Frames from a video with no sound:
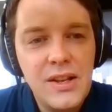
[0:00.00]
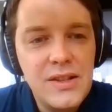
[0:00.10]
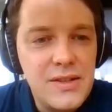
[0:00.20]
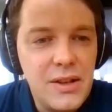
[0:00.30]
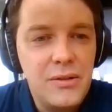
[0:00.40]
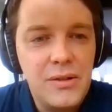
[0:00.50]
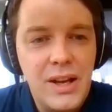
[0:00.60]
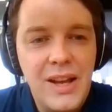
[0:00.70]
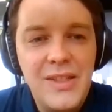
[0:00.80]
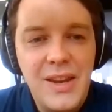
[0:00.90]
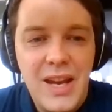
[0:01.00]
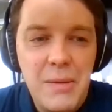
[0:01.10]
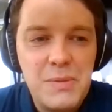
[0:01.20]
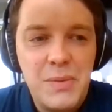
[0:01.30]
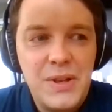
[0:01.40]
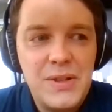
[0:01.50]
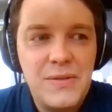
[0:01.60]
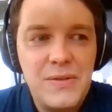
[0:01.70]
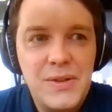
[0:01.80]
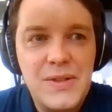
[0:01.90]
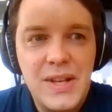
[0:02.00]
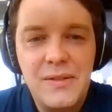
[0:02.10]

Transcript: So, and the name speaks for itself.